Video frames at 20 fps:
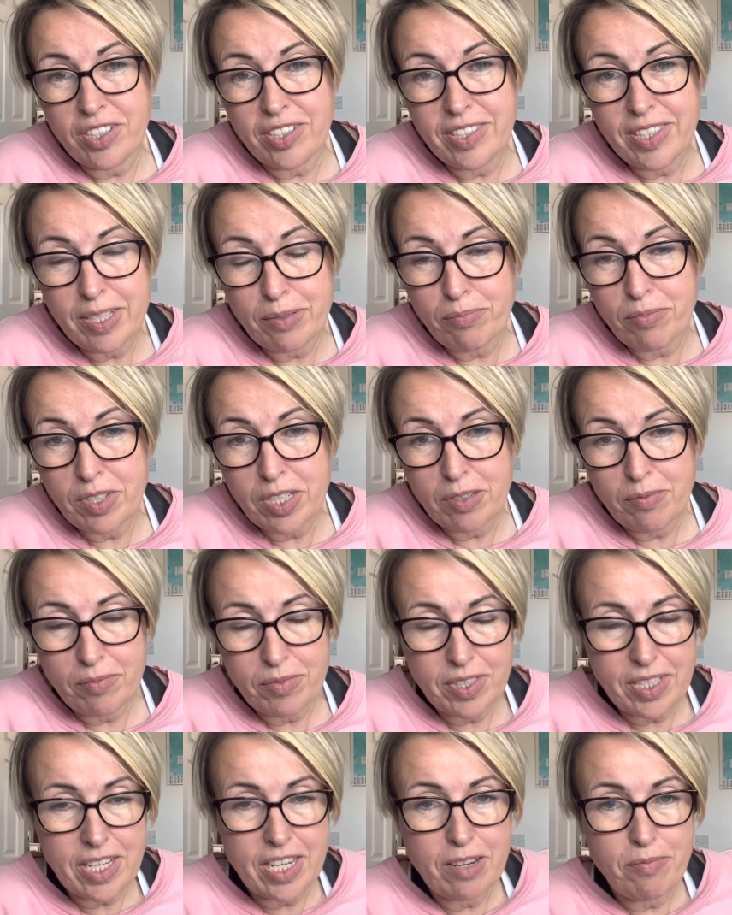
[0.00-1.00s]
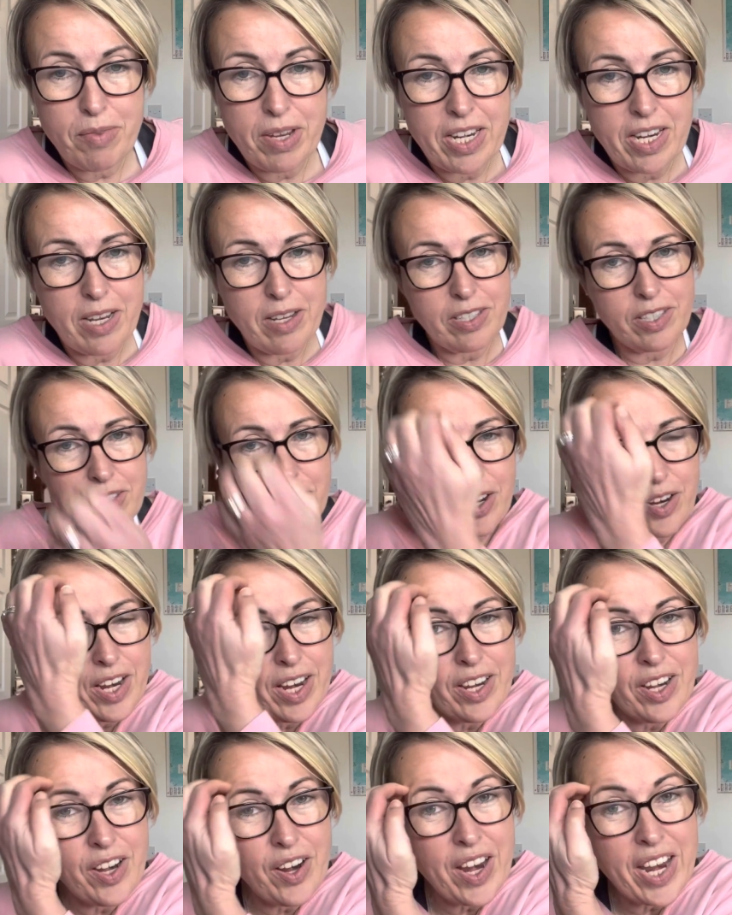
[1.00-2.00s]
symptoms in a minute. So,
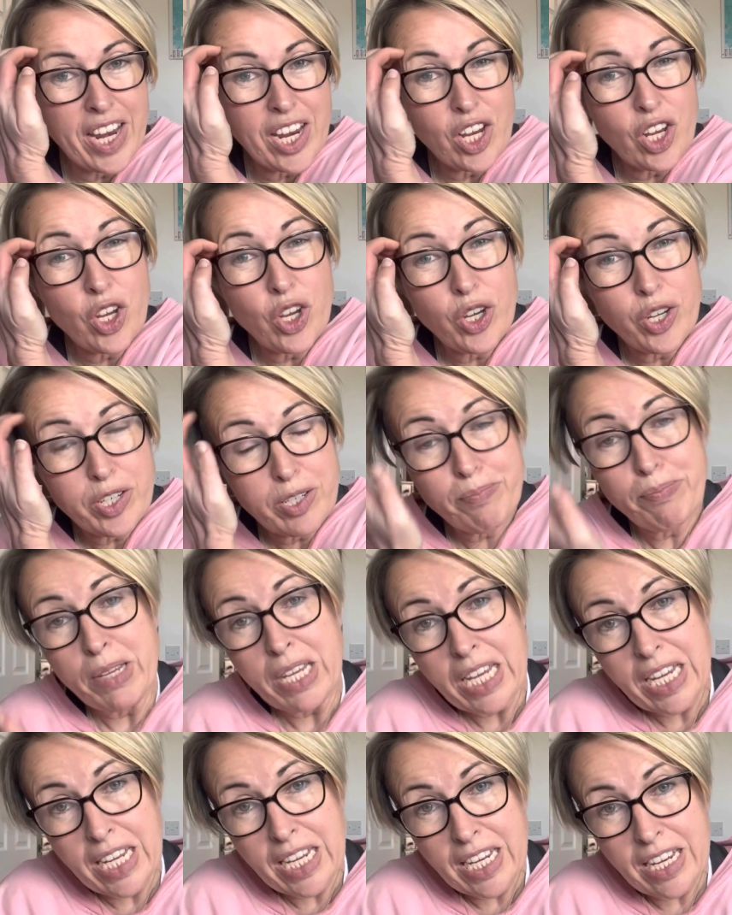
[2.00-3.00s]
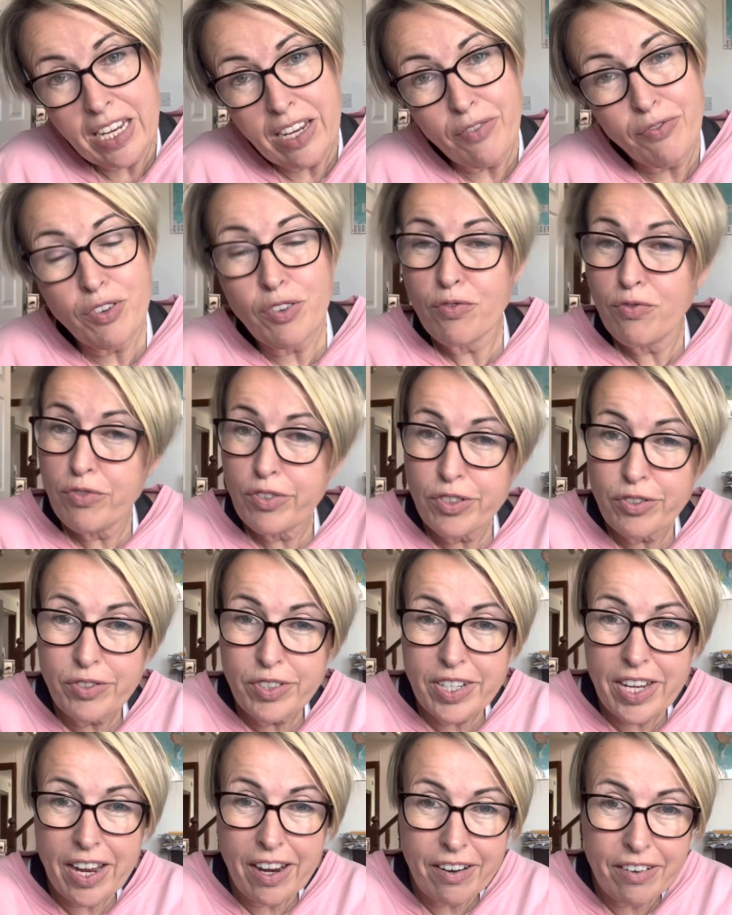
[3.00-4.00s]
it could be, if you've ruled
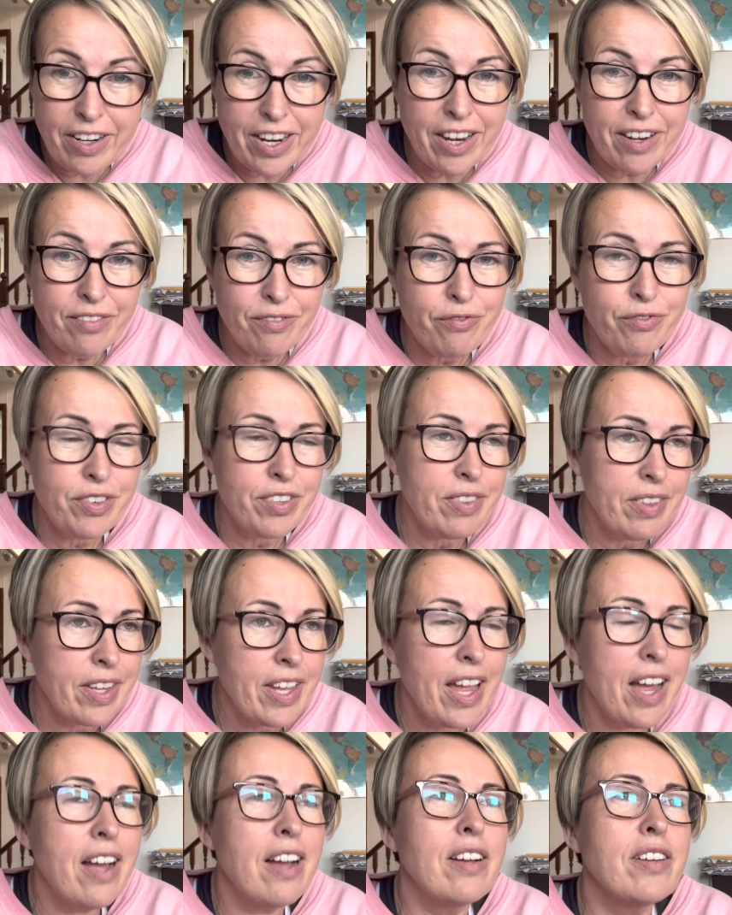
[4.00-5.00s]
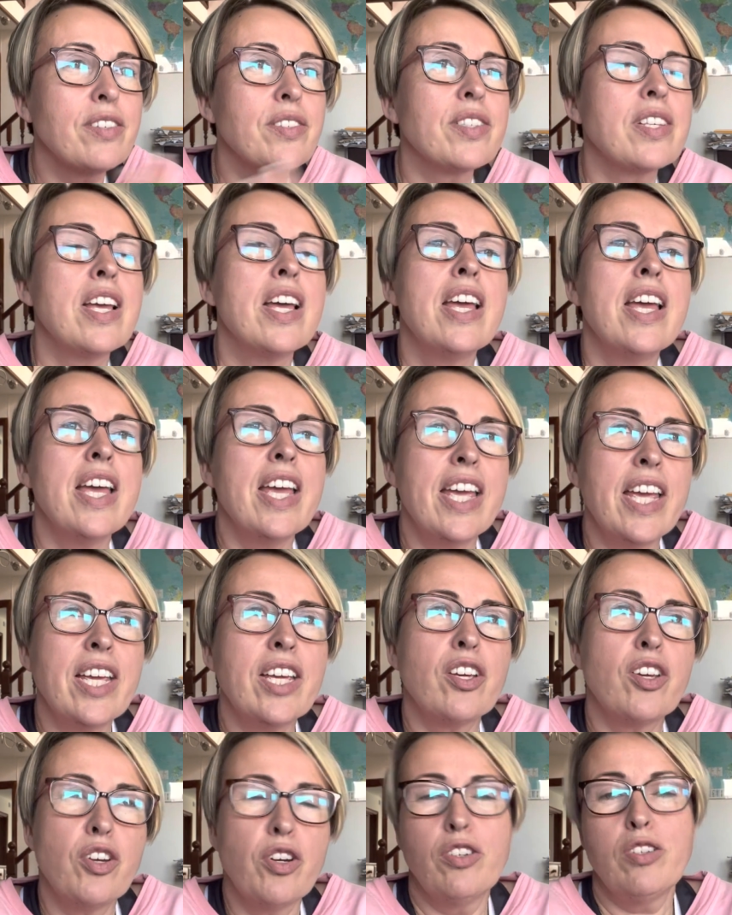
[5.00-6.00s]
out everything else,
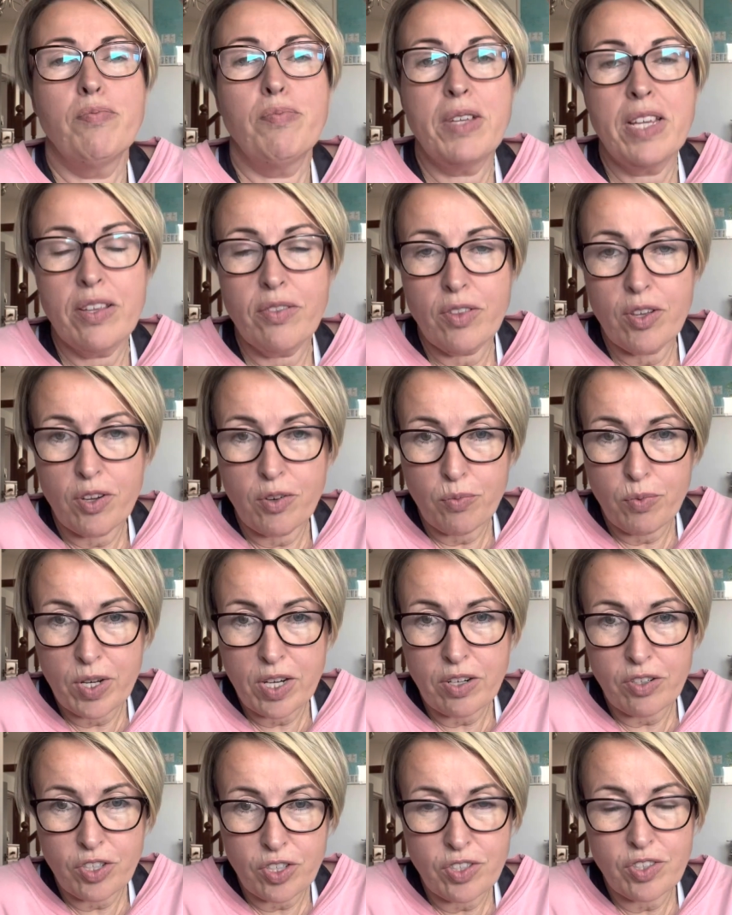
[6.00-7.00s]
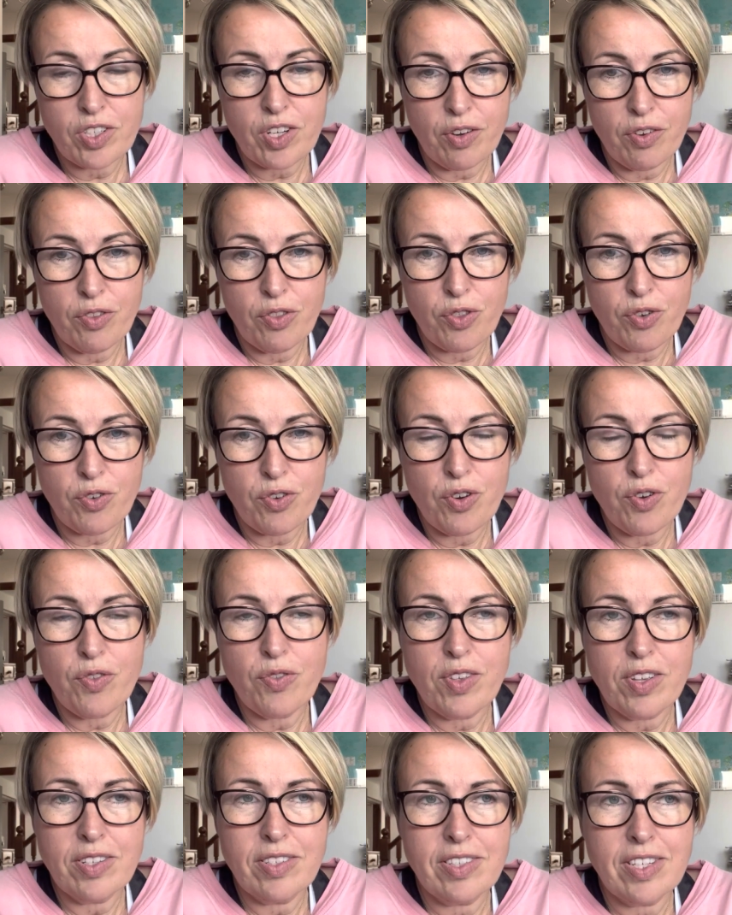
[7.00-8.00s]
it could be that we are just going through
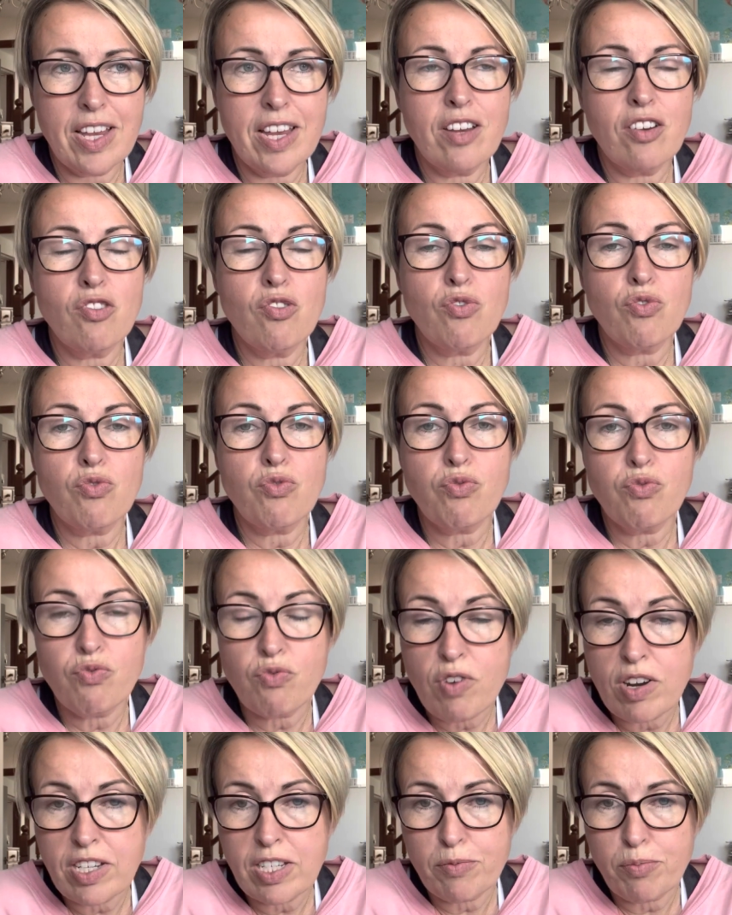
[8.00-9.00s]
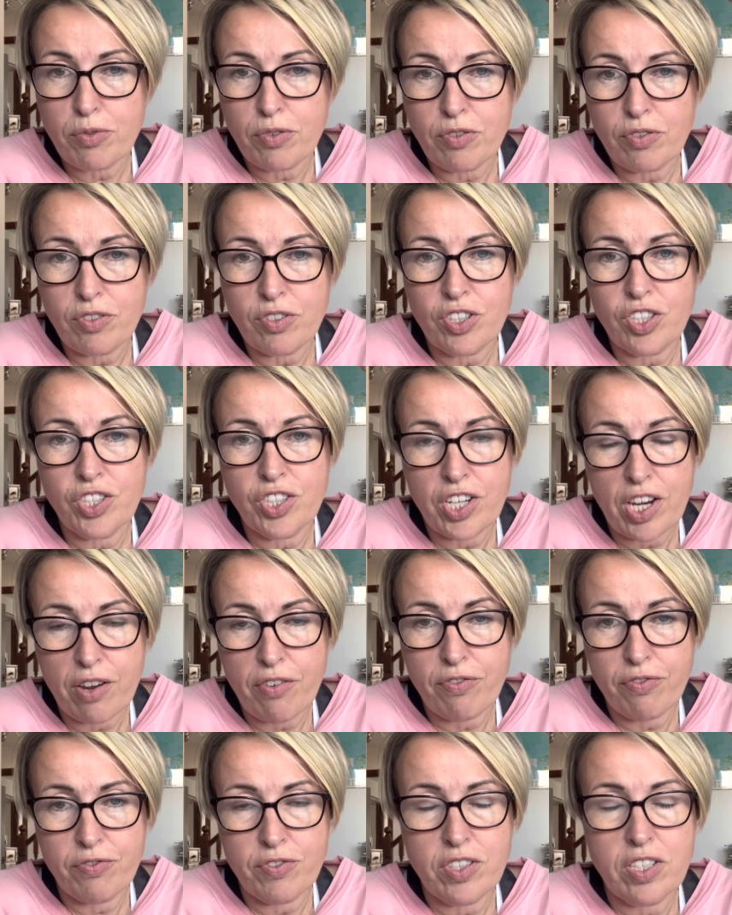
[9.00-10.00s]
this incredible
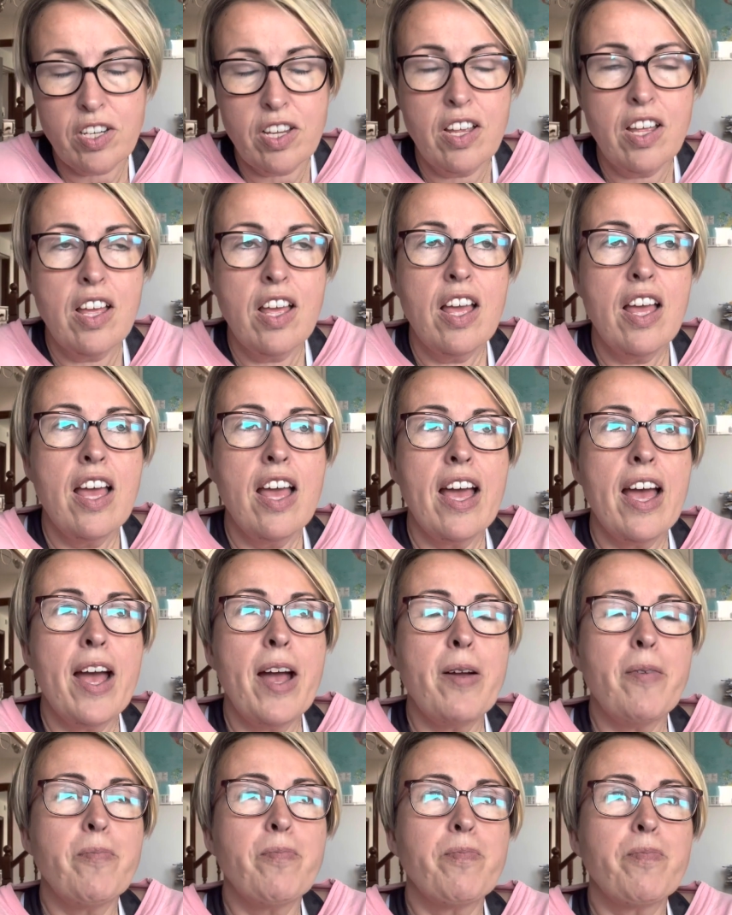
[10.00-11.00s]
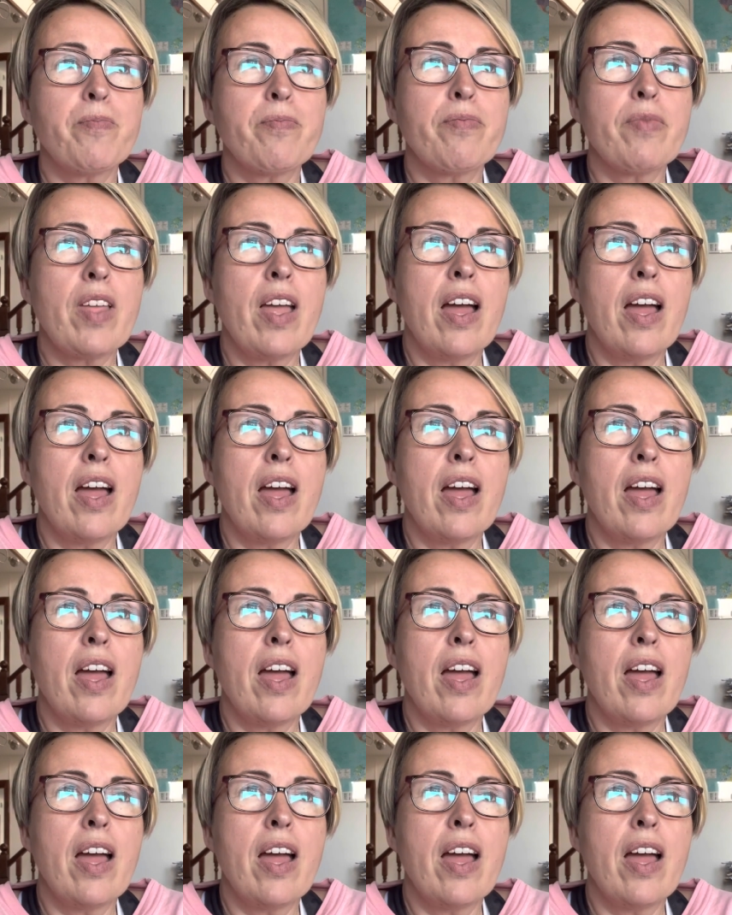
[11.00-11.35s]
shift. And